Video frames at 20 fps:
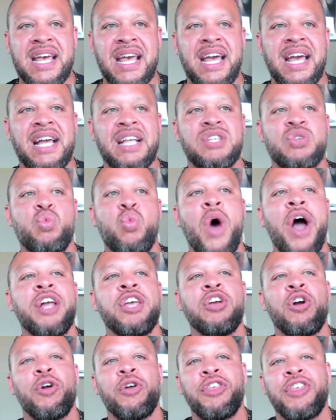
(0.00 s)
it's what
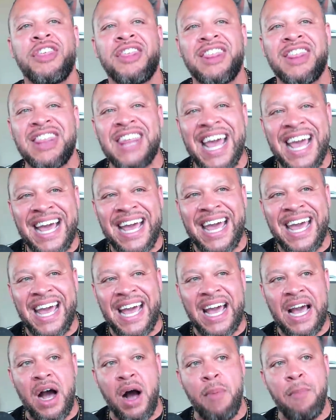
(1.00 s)
you're
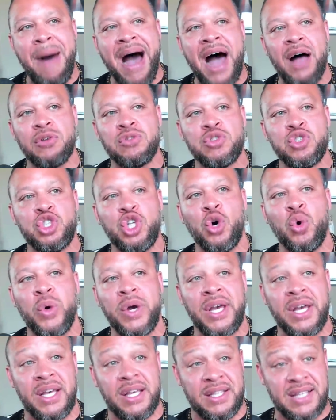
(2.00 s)
thinking about
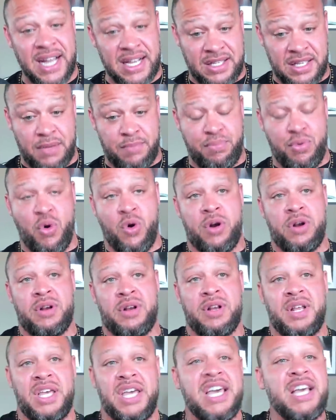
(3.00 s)
doing that's important.
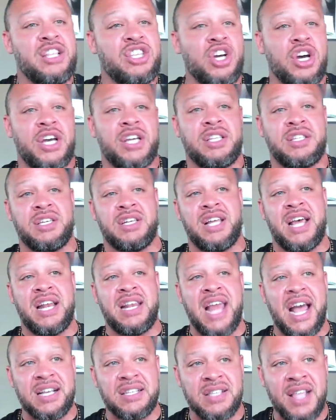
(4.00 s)
He took it to that
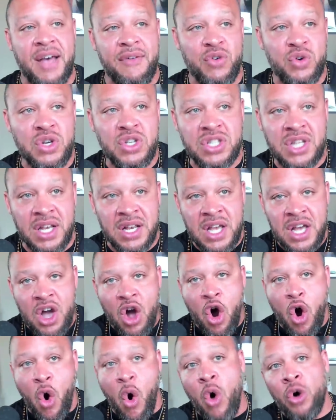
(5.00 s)
next level. He said,
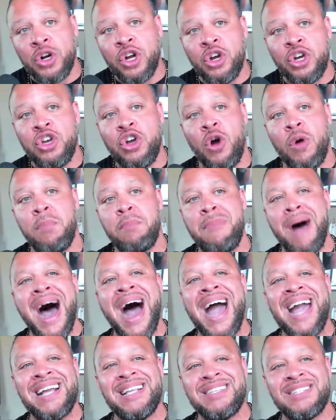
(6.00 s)
order your
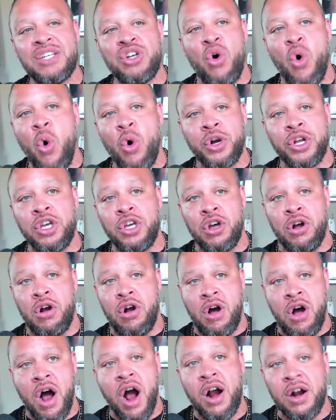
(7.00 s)
minds and order your
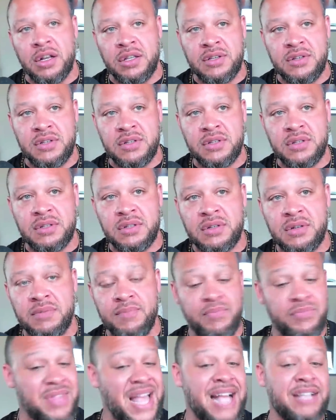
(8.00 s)
hearts.
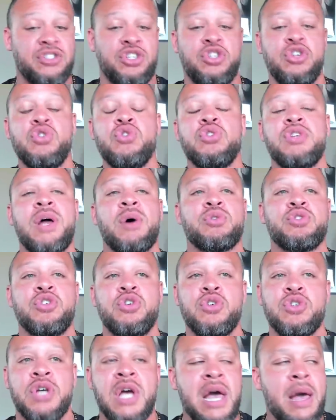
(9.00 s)
That's huge. That was
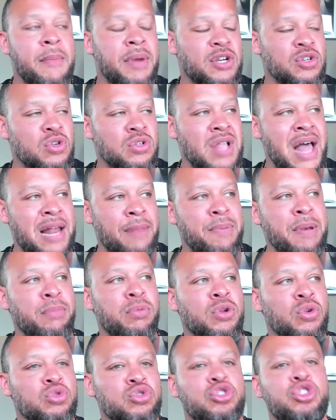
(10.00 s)
huge because there was a lot of people
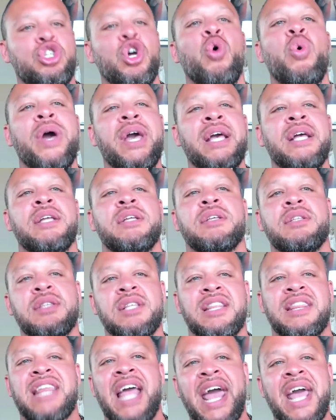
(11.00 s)
that was doing the
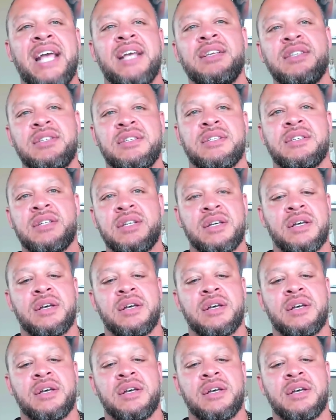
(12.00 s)
things.